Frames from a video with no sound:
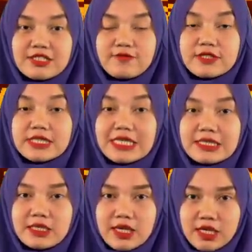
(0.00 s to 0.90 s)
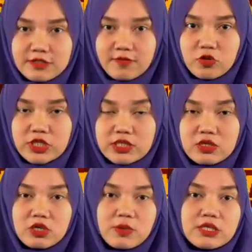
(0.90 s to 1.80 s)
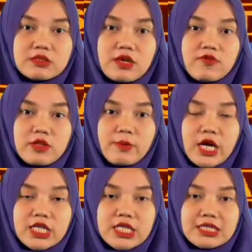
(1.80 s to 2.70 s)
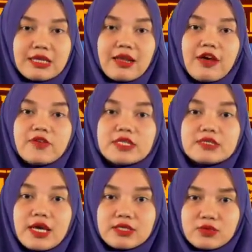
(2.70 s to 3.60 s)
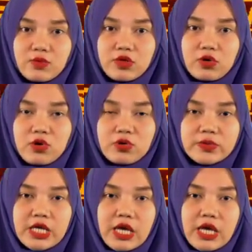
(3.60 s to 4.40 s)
for 6 years for disturbing several bodies and having sex with a corpse